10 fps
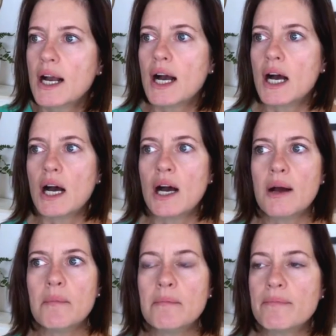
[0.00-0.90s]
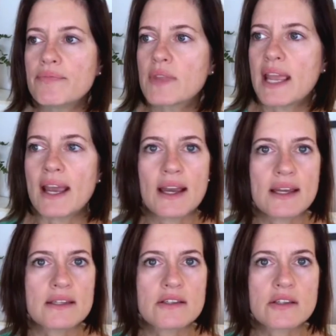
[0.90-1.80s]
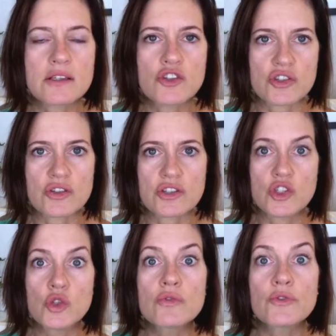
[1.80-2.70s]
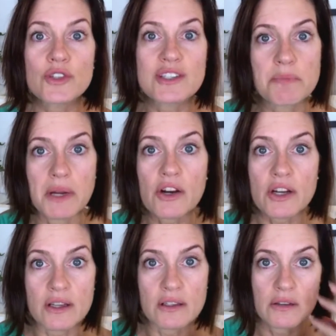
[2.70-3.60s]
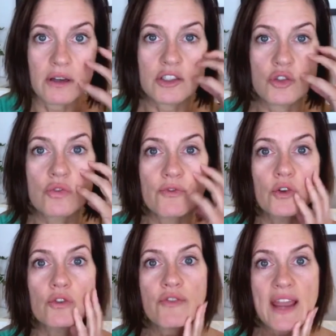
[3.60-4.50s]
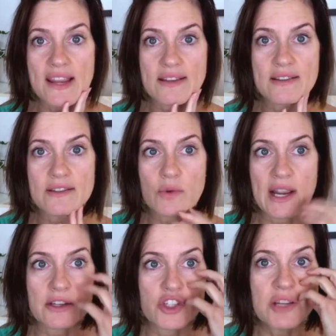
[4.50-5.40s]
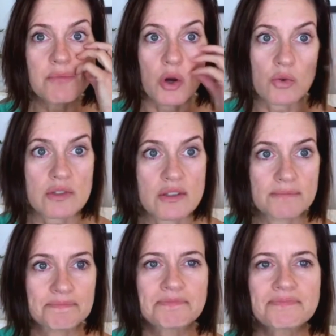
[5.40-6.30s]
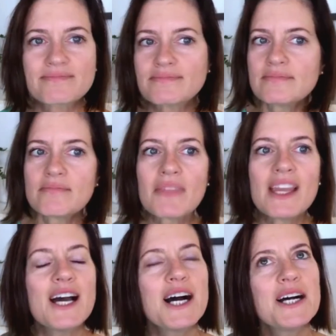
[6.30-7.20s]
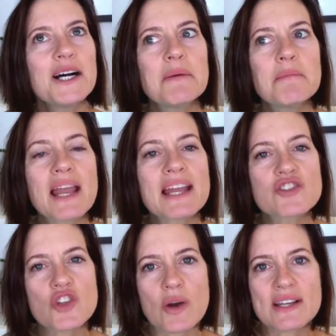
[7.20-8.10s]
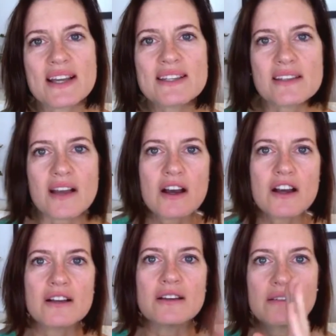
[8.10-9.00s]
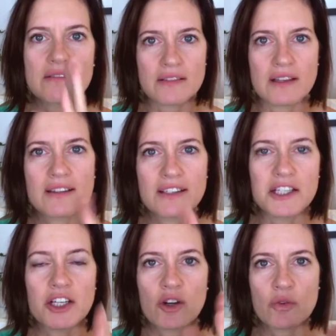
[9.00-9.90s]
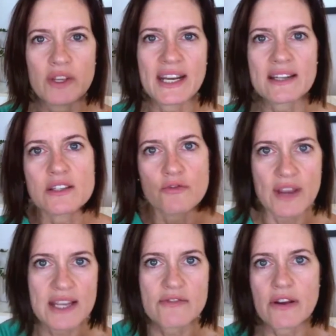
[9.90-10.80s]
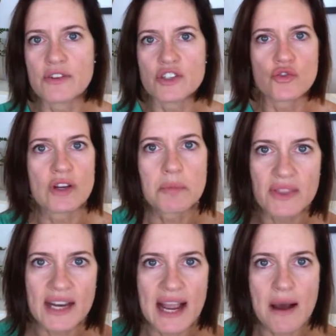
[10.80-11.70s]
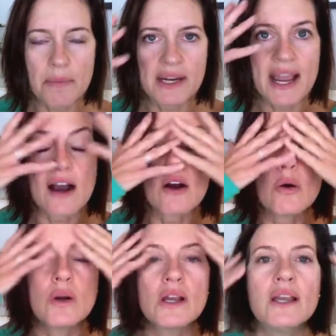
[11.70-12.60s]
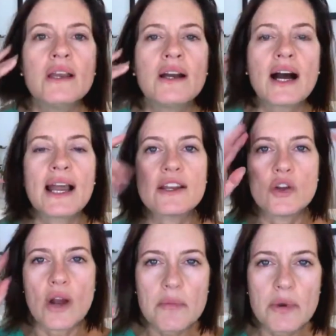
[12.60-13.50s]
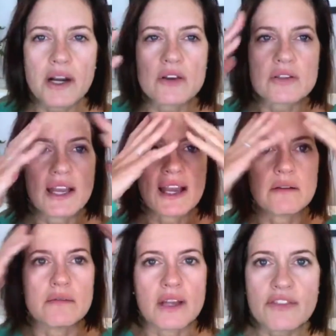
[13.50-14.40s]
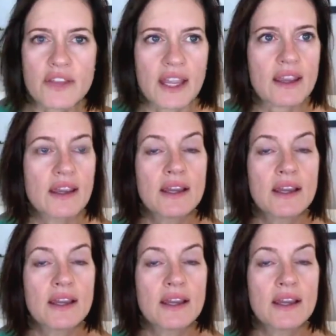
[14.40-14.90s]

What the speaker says: And just this youthful experience, a youthful face. I had cheekbones. And so as I saw, you know, the next phase of every treatment that happened, how I had no eyebrows, I had nothing,